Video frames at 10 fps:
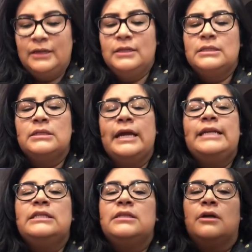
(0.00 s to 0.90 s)
And this is
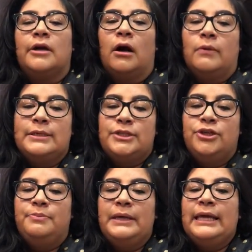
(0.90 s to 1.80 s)
aces are always
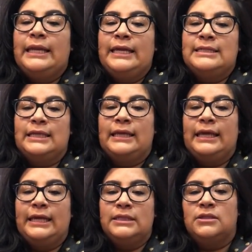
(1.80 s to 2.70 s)
new beginnings and
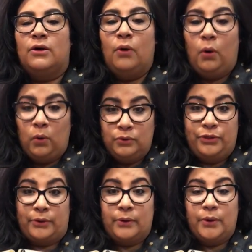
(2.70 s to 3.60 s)
kings hold
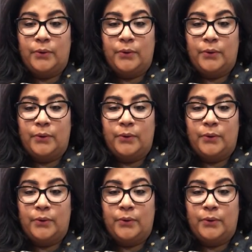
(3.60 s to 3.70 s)
their